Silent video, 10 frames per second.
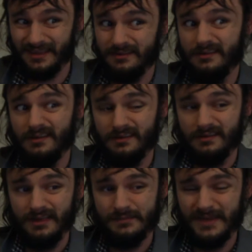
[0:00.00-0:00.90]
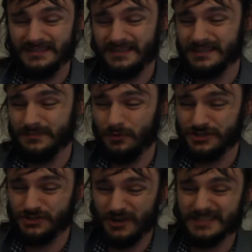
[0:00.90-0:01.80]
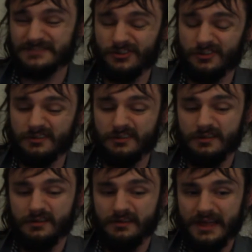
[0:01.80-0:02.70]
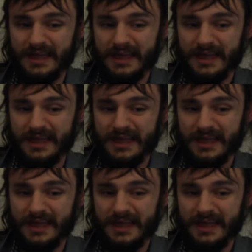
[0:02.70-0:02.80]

So I think it it makes things more stressful